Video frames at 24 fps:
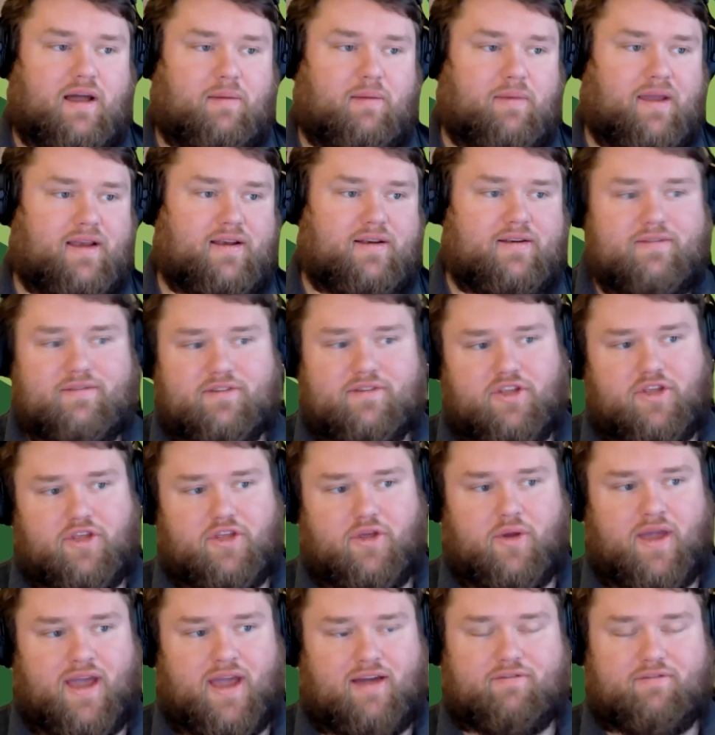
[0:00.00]
I mean,
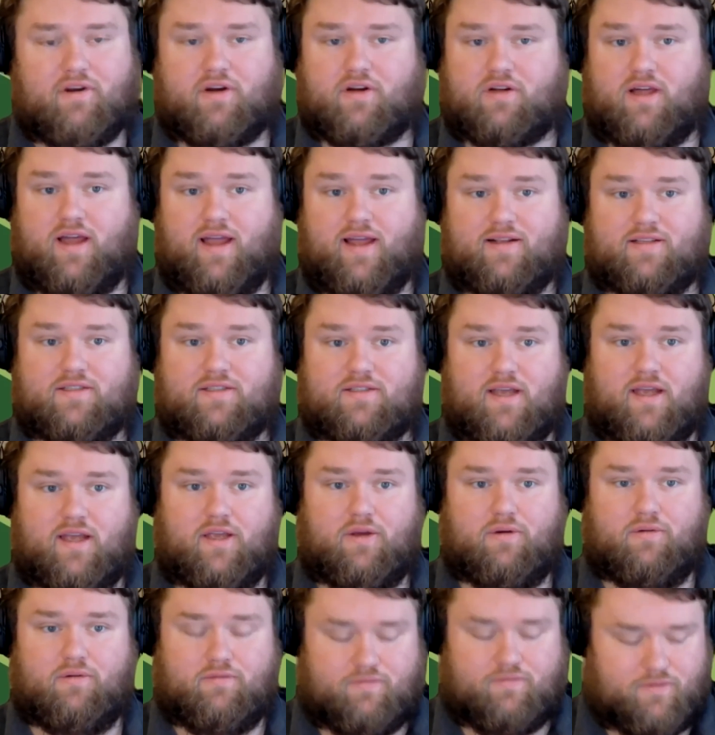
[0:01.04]
you have your clients that
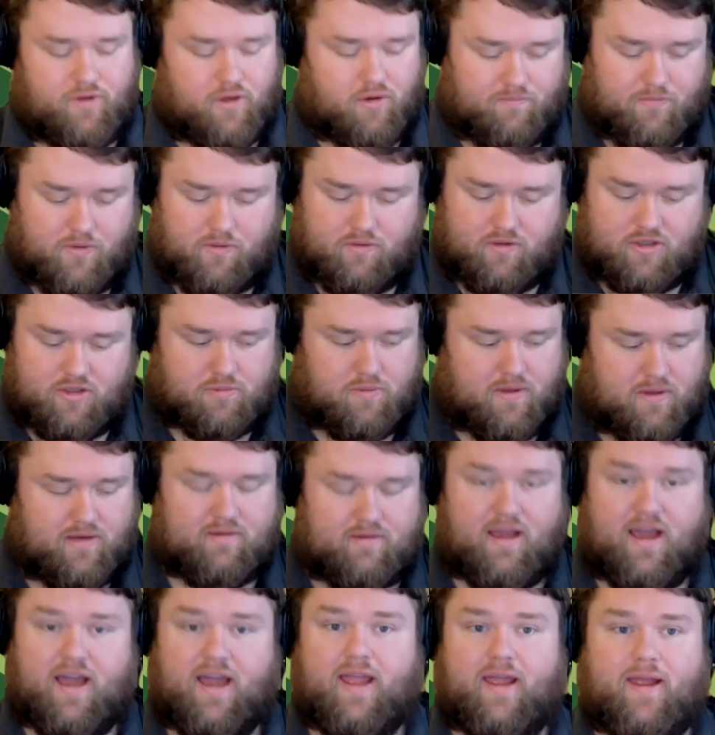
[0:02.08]
you
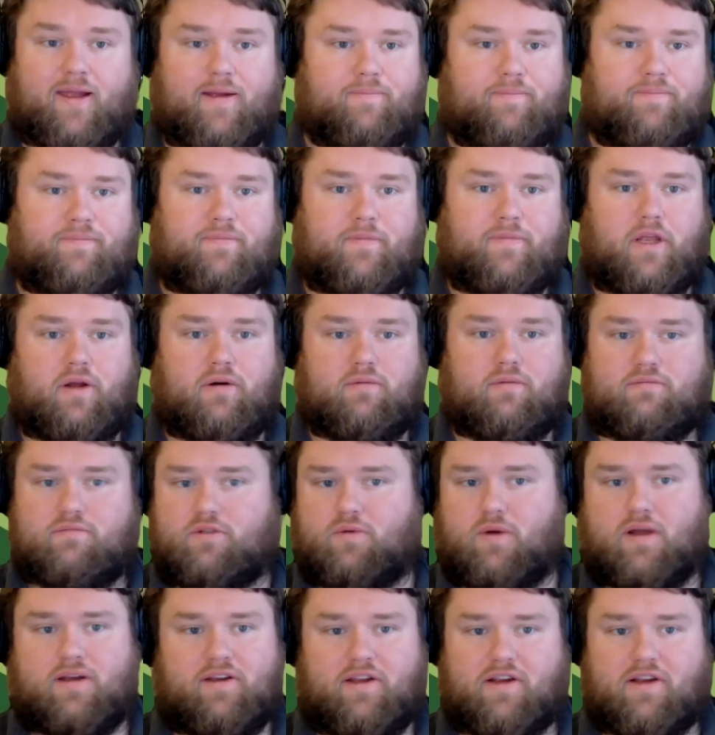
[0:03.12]
spent time,
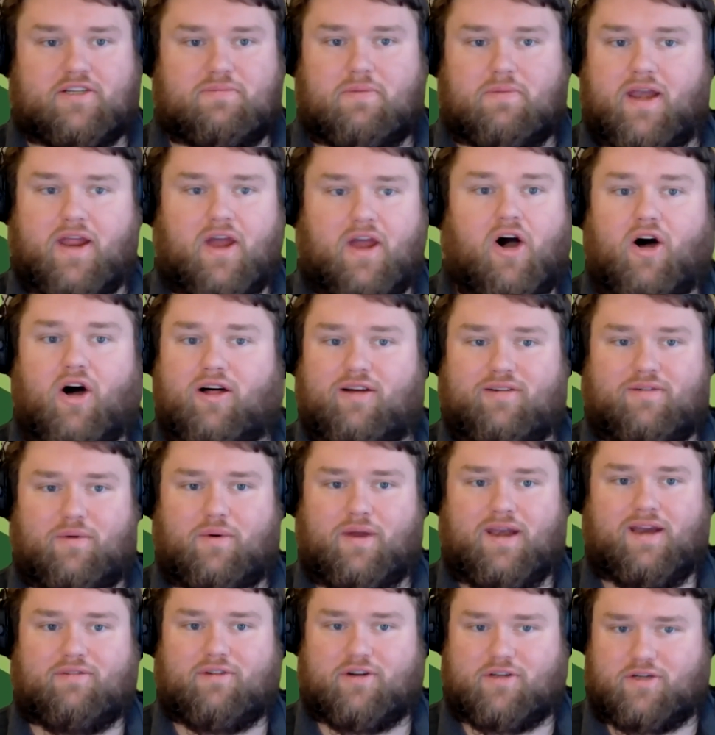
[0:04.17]
sweat, tears, money, all of it,
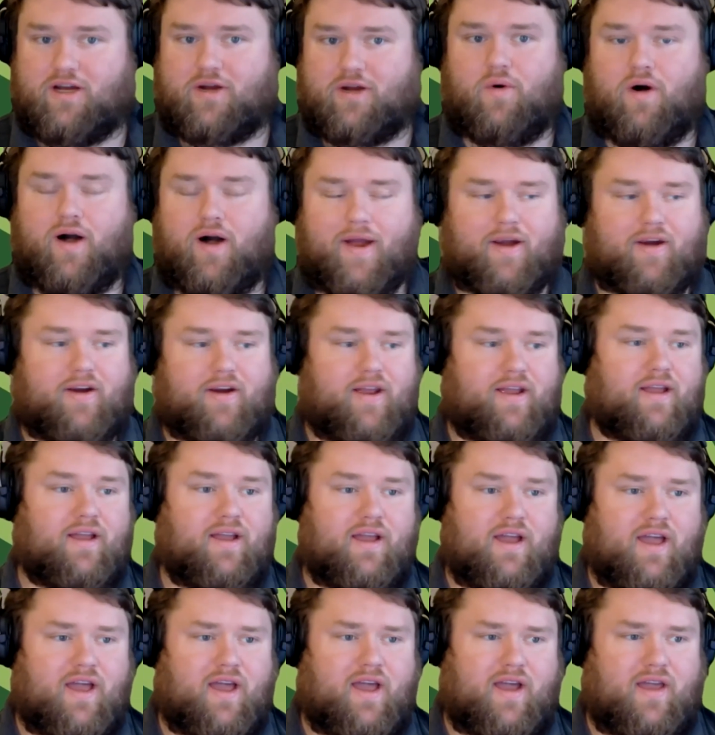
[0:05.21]
whatever, acquiring,
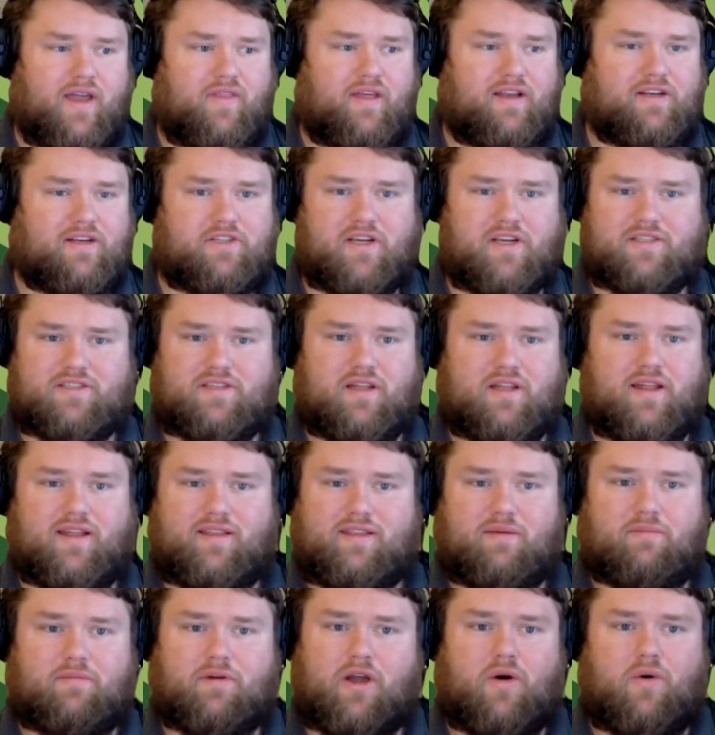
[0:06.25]
and then just to
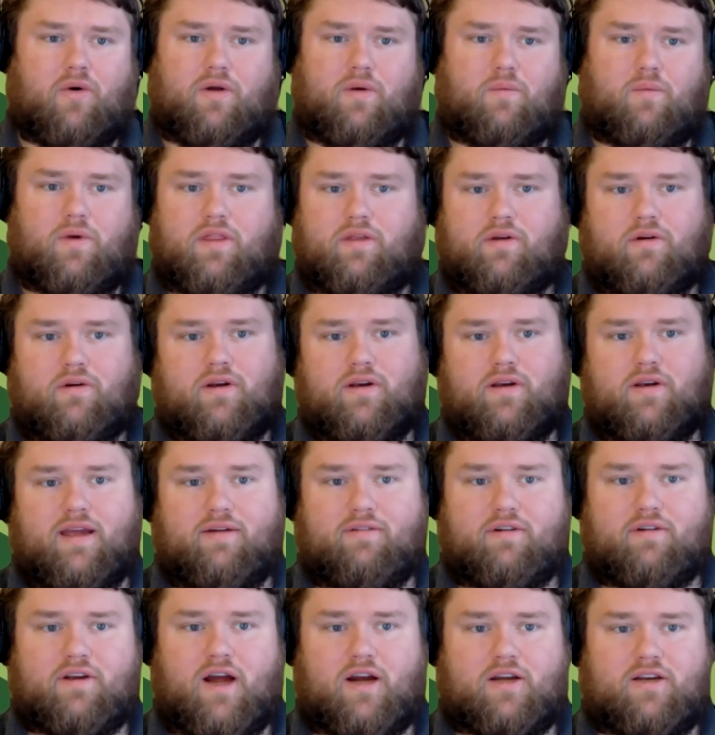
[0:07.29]
let them go and wither and
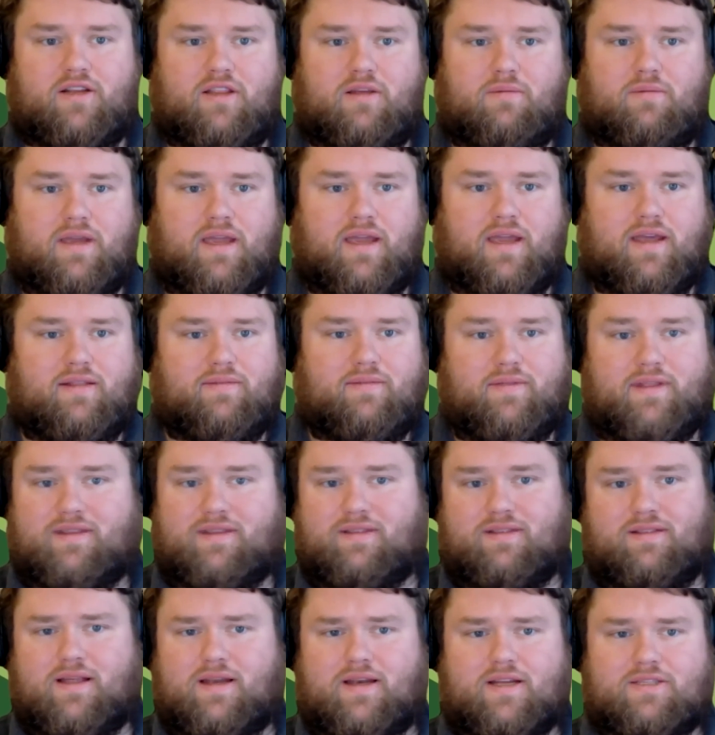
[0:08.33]
never talk to them again,
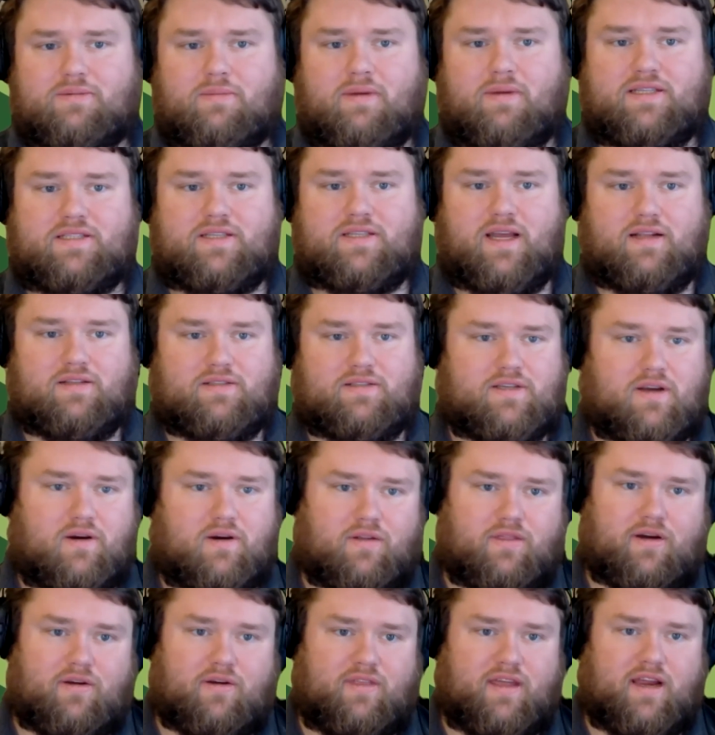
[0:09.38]
that doesn't make sense.
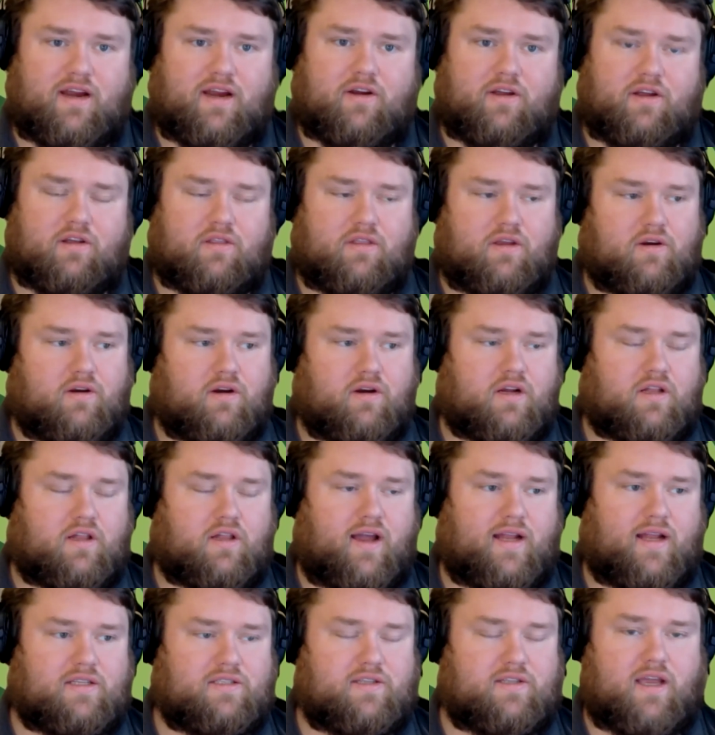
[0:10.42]
They're there, they're your
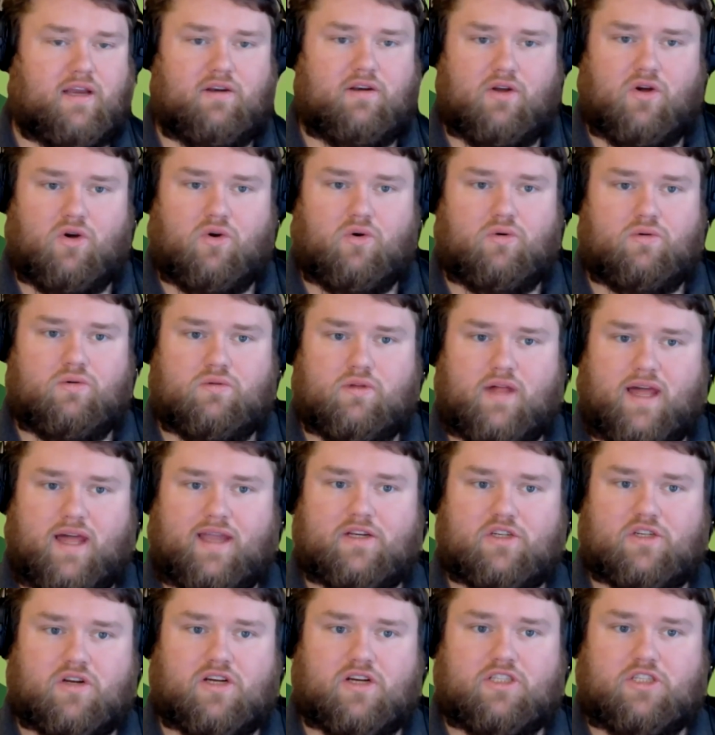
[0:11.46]
clients. They know,
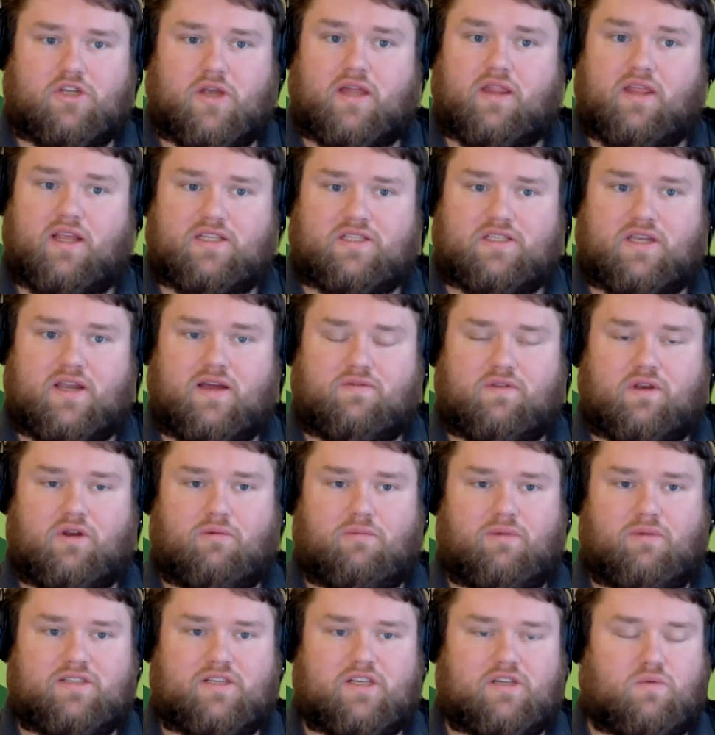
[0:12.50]
like, and trust you at least enough to
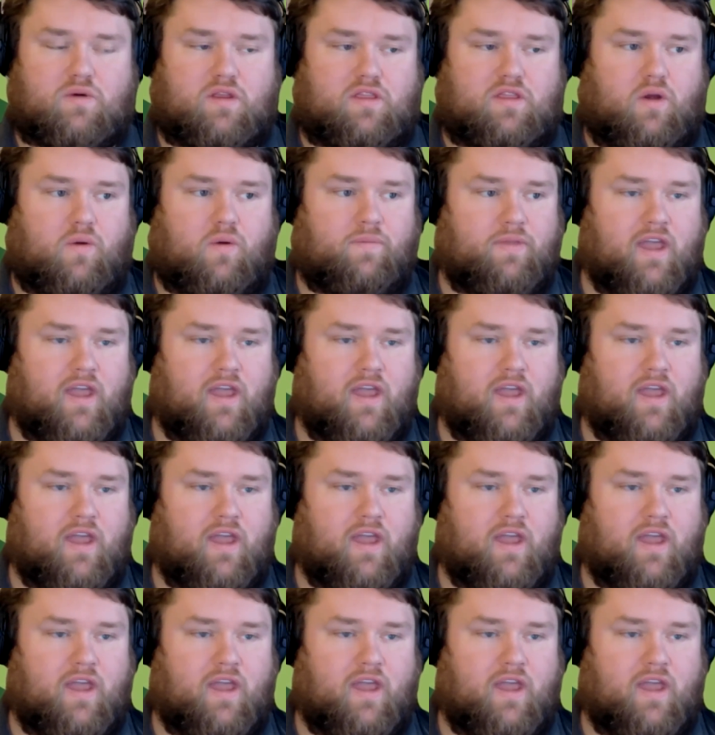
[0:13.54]
do business with you.